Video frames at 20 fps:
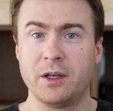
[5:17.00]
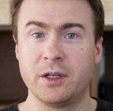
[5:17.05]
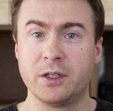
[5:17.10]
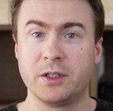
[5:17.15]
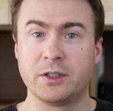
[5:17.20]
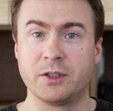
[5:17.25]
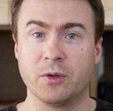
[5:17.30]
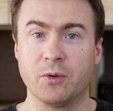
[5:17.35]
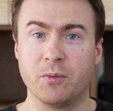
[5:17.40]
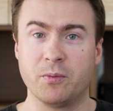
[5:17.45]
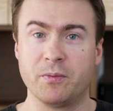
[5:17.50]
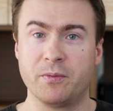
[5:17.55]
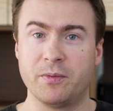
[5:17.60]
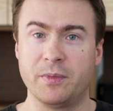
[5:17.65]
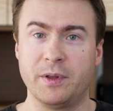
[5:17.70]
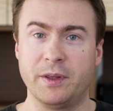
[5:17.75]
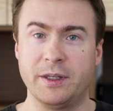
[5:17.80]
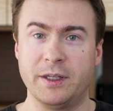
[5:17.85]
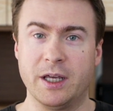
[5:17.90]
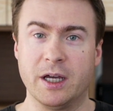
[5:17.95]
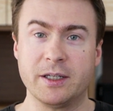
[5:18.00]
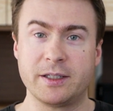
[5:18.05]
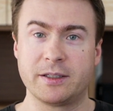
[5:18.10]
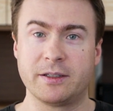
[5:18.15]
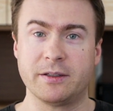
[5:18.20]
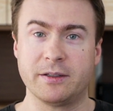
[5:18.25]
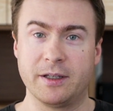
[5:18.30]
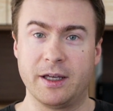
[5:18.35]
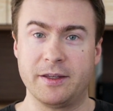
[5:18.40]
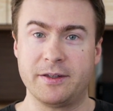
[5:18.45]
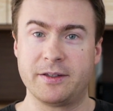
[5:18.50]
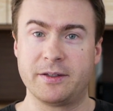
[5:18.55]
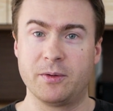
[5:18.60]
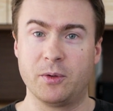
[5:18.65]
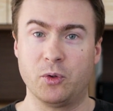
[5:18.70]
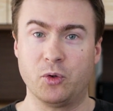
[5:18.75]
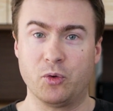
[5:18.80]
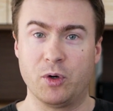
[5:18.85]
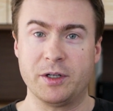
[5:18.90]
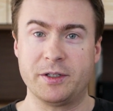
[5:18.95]
So yes, that's
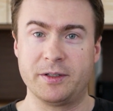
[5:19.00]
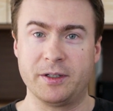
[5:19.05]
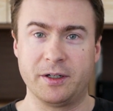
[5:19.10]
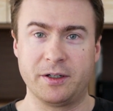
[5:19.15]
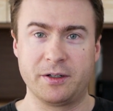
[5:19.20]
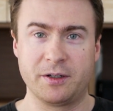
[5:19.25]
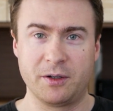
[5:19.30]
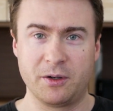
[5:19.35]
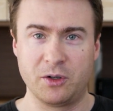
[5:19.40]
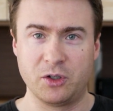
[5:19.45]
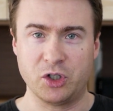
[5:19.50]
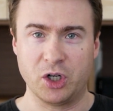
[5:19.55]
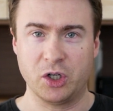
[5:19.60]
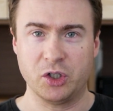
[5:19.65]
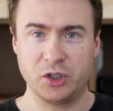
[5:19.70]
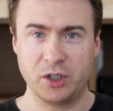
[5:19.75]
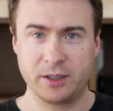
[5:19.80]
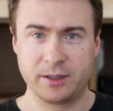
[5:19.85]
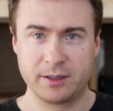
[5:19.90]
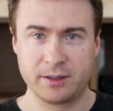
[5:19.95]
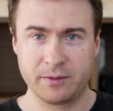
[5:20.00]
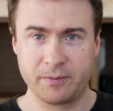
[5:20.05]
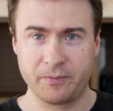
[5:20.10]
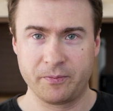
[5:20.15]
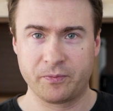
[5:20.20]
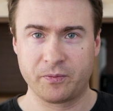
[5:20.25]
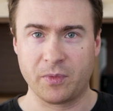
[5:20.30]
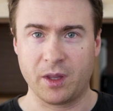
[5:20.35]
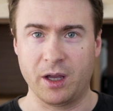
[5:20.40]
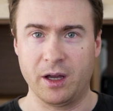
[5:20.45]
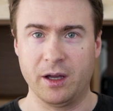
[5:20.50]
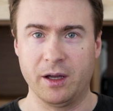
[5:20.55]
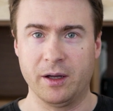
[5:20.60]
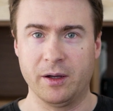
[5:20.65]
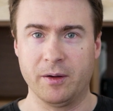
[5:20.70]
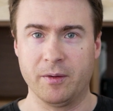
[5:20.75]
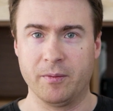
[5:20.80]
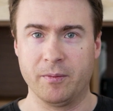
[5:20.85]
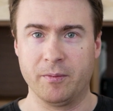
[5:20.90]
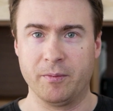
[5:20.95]
drastic changes,
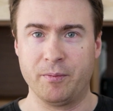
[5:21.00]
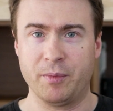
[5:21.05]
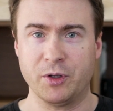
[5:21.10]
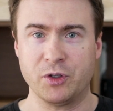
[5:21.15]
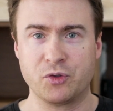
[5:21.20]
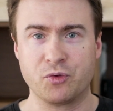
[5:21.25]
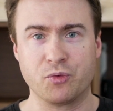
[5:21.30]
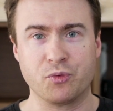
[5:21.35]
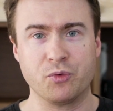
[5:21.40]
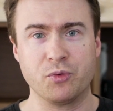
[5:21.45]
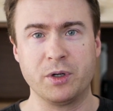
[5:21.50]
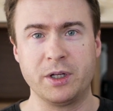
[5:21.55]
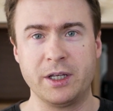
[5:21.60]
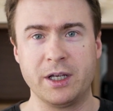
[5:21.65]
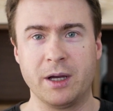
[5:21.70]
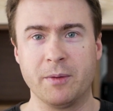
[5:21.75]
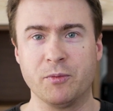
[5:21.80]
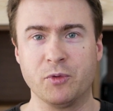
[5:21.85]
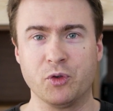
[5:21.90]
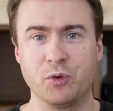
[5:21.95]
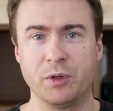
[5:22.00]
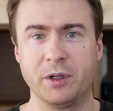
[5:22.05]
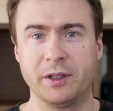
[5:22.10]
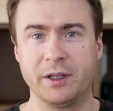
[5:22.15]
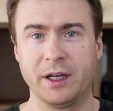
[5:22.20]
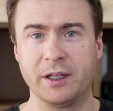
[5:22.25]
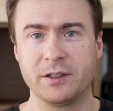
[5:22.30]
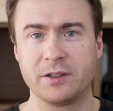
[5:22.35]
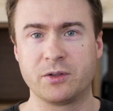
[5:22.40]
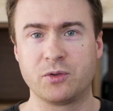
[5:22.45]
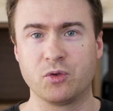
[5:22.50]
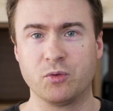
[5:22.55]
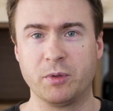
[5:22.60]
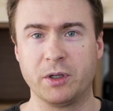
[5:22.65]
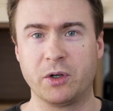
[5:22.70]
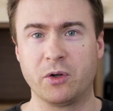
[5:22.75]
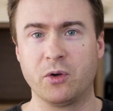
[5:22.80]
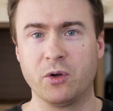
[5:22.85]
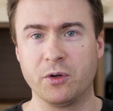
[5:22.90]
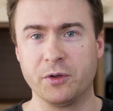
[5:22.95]
but really I'm doing that to be
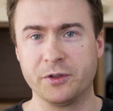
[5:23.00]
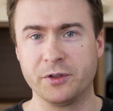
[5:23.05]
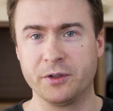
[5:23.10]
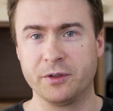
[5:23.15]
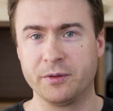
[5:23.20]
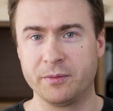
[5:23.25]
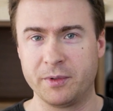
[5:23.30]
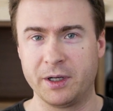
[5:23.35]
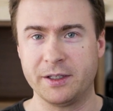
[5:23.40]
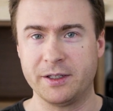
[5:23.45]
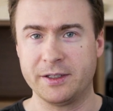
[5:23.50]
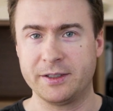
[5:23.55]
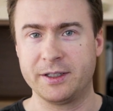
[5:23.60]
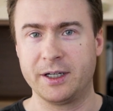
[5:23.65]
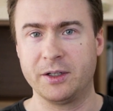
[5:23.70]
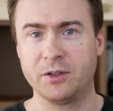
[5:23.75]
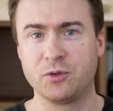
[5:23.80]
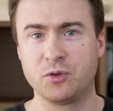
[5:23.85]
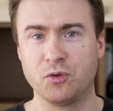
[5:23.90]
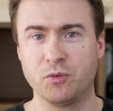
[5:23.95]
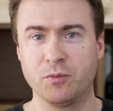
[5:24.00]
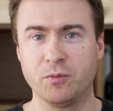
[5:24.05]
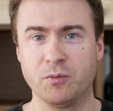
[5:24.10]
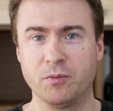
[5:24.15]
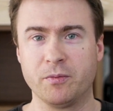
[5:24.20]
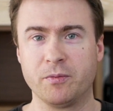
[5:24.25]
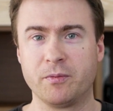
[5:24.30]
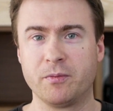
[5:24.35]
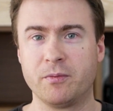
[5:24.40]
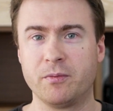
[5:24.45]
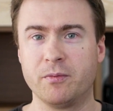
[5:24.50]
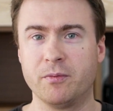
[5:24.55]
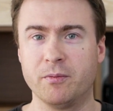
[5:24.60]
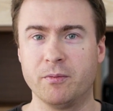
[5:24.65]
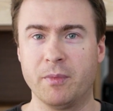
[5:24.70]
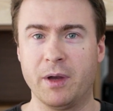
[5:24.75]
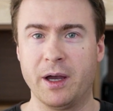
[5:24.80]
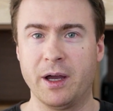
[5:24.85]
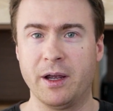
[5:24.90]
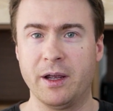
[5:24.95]
closer, as I said, to
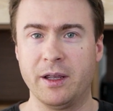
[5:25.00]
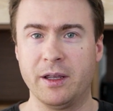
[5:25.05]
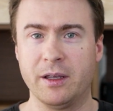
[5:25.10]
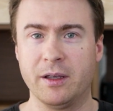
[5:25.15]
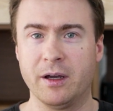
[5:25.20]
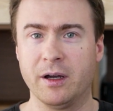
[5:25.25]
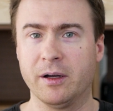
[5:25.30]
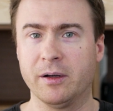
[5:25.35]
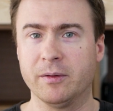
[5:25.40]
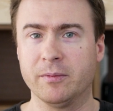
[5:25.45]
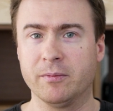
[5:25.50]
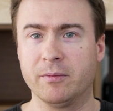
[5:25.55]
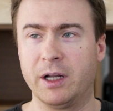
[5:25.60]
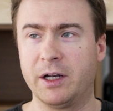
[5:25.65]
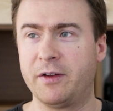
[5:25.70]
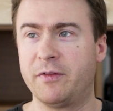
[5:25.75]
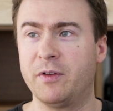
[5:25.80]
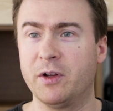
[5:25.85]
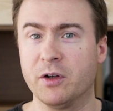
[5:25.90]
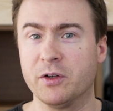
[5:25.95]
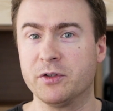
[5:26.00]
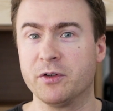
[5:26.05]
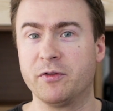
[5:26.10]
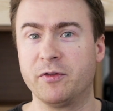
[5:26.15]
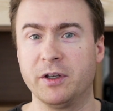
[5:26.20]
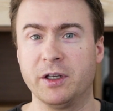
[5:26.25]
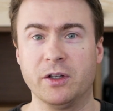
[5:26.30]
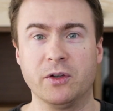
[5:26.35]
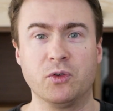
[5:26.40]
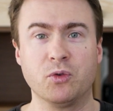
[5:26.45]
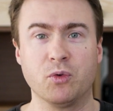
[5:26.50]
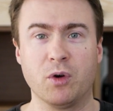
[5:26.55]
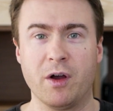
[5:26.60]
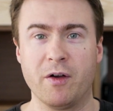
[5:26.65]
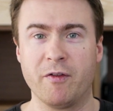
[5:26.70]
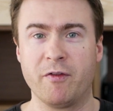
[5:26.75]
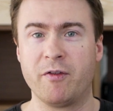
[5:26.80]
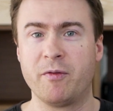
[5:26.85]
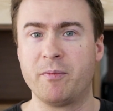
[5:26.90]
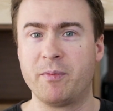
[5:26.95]
my philosophy, to
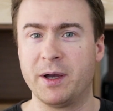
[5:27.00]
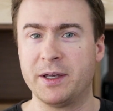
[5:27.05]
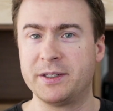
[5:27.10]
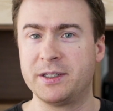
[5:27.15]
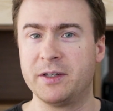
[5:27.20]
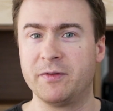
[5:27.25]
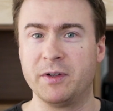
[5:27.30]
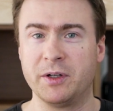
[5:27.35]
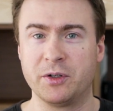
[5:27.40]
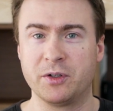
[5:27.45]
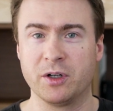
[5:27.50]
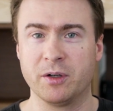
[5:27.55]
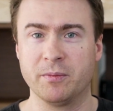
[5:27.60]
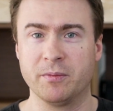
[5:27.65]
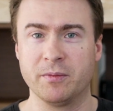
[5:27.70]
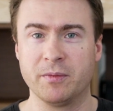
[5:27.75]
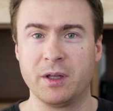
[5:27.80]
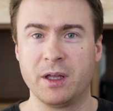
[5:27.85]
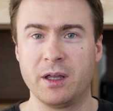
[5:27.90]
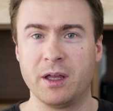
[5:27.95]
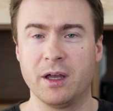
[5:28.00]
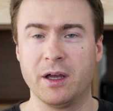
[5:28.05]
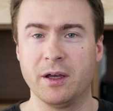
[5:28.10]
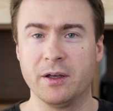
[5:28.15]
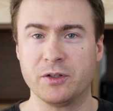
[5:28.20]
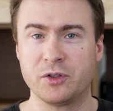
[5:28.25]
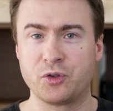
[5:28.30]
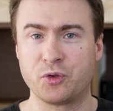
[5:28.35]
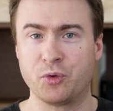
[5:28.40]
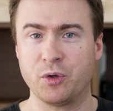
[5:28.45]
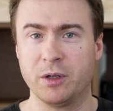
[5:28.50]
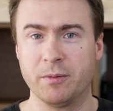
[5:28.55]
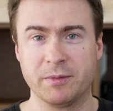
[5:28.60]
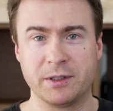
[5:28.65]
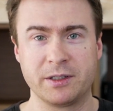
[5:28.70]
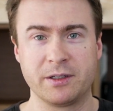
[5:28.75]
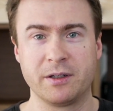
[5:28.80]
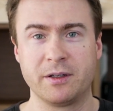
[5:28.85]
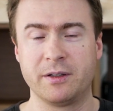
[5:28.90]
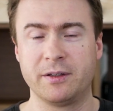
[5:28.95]
have passive income
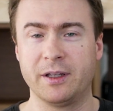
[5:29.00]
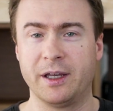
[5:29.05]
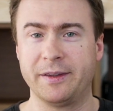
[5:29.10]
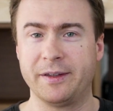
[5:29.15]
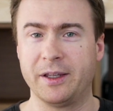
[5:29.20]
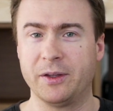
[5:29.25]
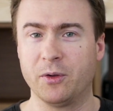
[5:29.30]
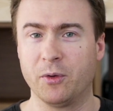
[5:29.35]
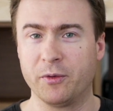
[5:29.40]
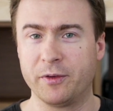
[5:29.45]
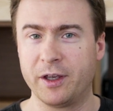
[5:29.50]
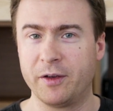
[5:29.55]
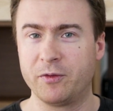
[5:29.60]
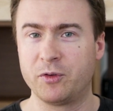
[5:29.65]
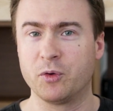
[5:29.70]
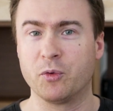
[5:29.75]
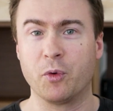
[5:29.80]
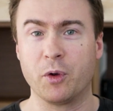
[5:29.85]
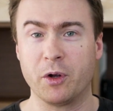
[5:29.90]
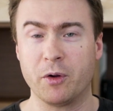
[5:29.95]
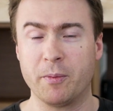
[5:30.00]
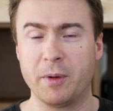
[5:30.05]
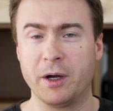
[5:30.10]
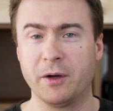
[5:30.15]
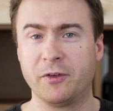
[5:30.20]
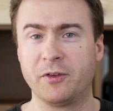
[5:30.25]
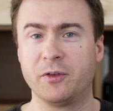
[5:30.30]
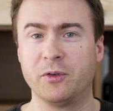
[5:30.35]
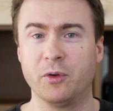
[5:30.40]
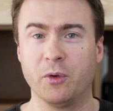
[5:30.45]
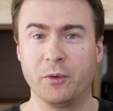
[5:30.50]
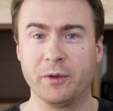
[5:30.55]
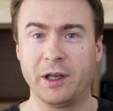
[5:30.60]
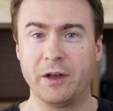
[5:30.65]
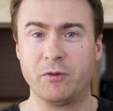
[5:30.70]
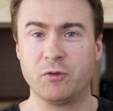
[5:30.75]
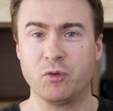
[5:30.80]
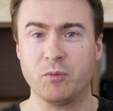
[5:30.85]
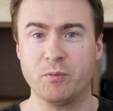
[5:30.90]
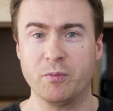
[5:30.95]
streams that I don't have to worry about, don't
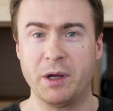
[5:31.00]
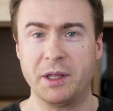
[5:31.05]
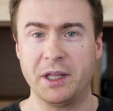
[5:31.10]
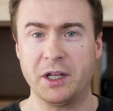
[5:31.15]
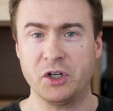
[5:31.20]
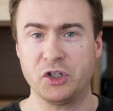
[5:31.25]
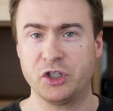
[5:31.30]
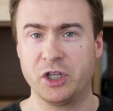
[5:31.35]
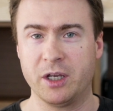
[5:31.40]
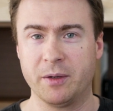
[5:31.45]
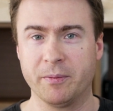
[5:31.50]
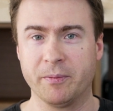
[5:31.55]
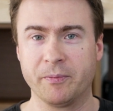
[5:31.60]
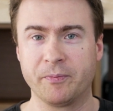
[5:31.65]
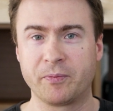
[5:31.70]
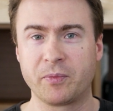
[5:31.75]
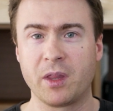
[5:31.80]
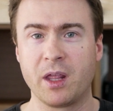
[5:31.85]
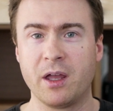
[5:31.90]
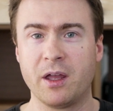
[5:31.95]
have to manage them